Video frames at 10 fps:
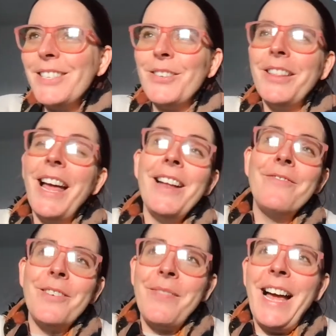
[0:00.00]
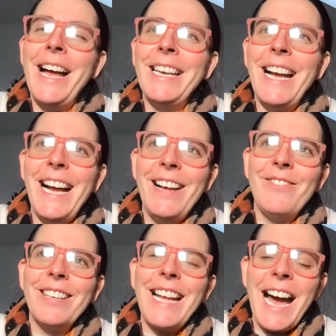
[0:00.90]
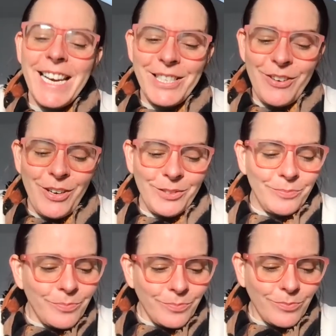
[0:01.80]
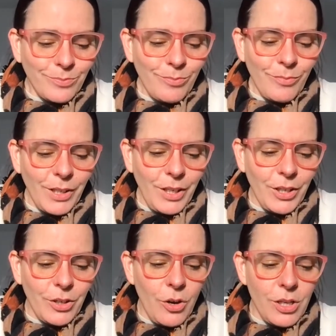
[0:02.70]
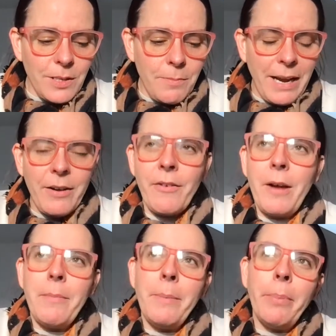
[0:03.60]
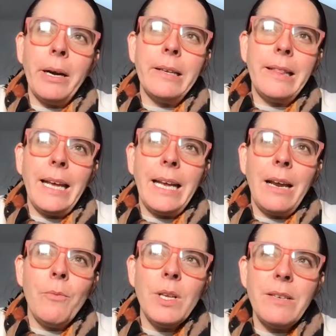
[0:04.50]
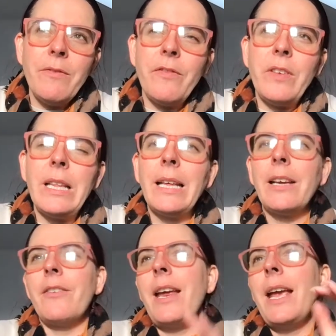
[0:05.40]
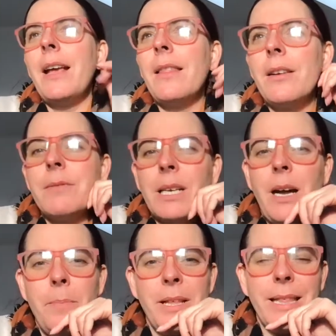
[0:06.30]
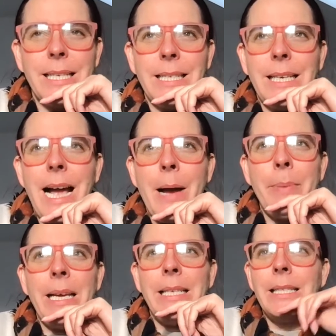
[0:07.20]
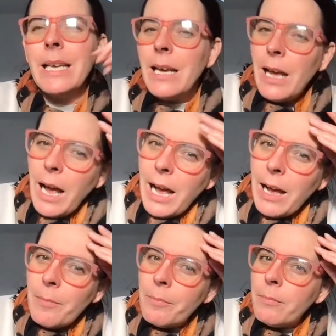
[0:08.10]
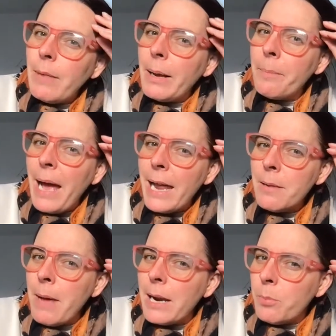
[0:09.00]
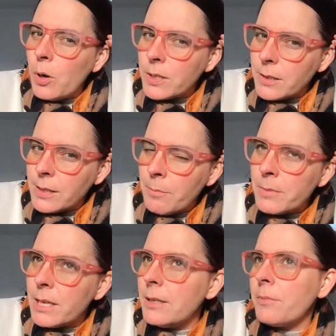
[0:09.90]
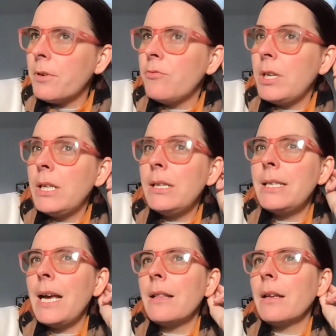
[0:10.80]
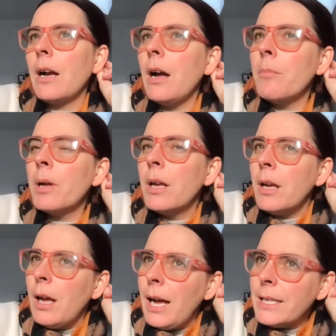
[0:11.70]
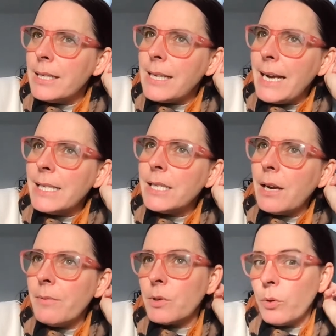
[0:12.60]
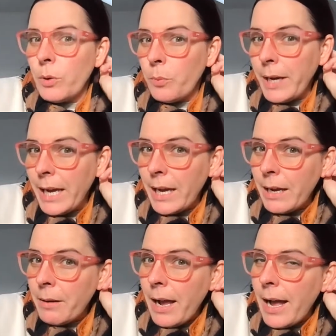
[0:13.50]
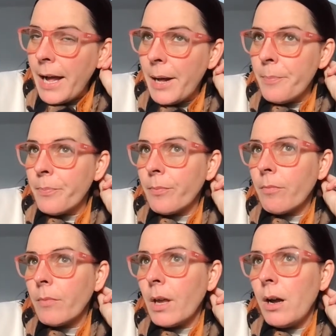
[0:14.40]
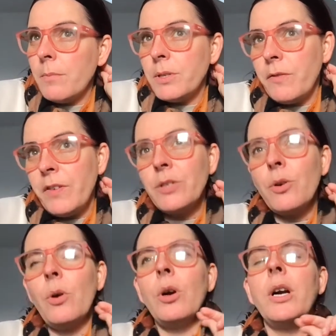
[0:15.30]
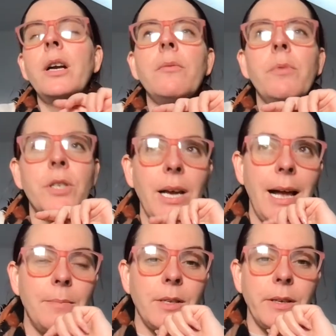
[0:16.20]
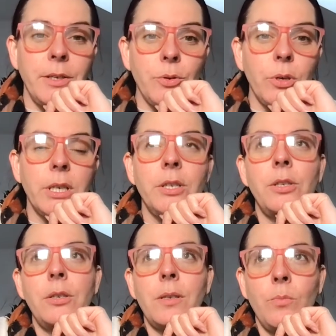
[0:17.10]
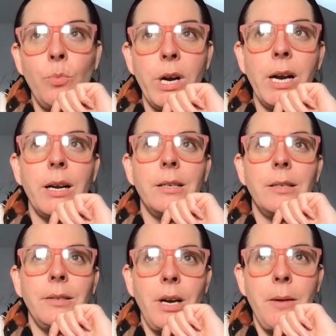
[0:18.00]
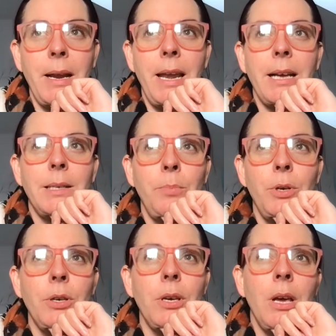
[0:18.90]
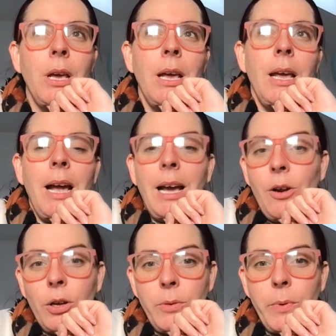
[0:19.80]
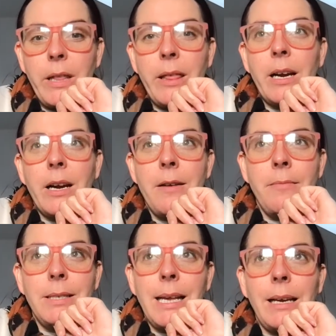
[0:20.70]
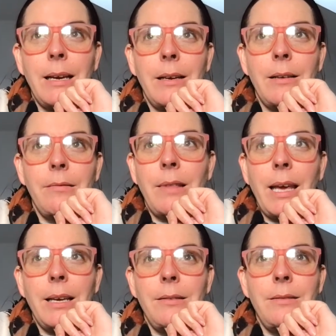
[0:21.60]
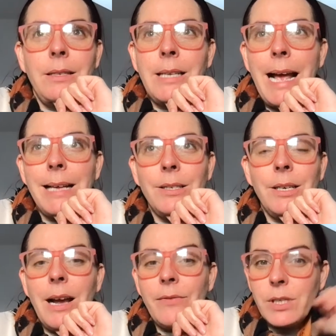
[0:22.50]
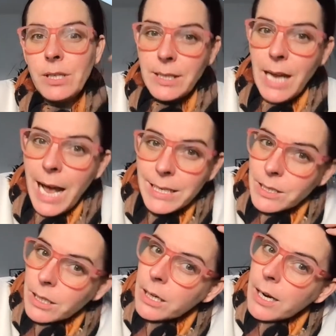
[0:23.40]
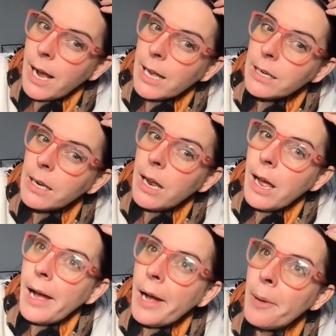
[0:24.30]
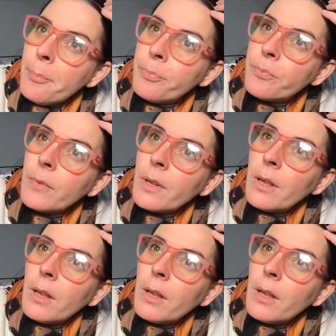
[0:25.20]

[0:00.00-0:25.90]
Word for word: so, and then from then, um, carried on got to my around my birthday and I wasn't feeling great. There was a couple of things that happened. Um, my perimenopausal symptoms were really dialing up. I decided I was going away um, up to Findhorn, which I absolutely adore, to do some work and to start my next book. And on the way there, it was like a like disaster after disaster. And um,